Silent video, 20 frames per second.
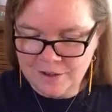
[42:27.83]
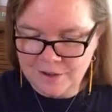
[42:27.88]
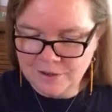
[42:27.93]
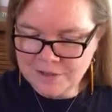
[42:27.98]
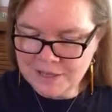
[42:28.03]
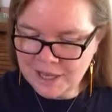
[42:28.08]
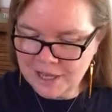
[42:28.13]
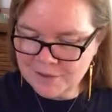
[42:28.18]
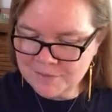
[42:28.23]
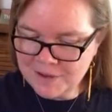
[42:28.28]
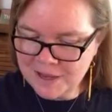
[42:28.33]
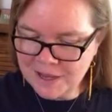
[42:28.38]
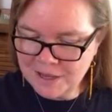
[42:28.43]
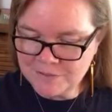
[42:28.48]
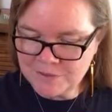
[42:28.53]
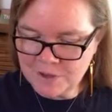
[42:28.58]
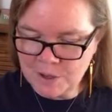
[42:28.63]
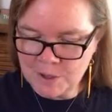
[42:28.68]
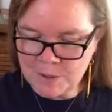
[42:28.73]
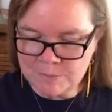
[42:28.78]
Okay, we
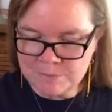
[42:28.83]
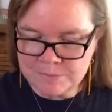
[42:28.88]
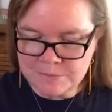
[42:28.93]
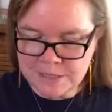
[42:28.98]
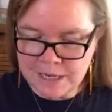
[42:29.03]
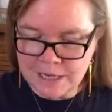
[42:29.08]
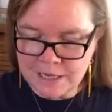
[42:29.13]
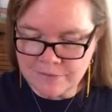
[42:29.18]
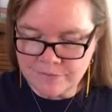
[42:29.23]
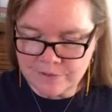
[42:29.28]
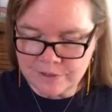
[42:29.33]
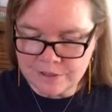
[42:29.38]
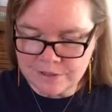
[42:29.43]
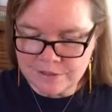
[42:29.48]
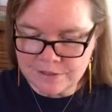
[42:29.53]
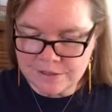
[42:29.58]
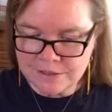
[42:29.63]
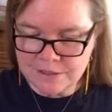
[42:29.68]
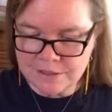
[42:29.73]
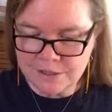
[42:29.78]
have
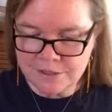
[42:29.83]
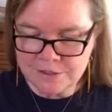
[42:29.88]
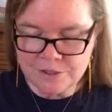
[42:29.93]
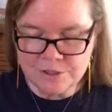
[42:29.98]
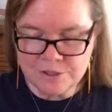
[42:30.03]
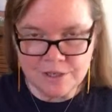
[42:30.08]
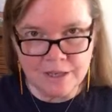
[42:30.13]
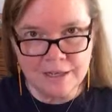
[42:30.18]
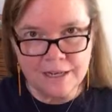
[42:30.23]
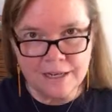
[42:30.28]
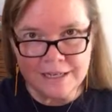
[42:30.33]
David is in our chat.